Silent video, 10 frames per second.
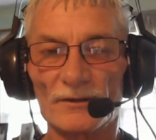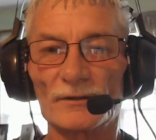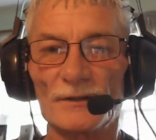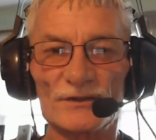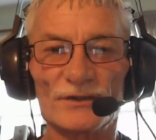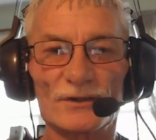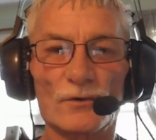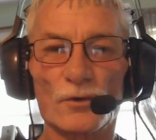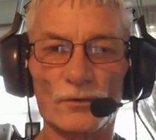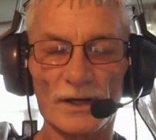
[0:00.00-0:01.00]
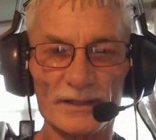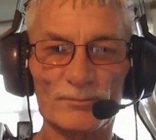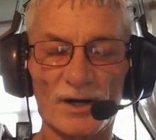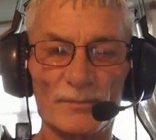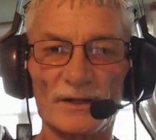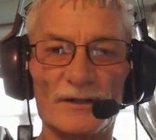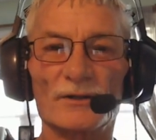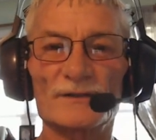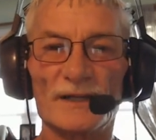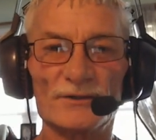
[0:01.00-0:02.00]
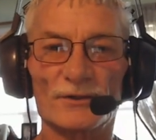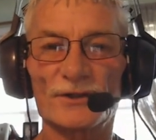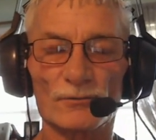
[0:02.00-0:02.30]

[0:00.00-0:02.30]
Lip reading: And the reason you don't own any property in there is they took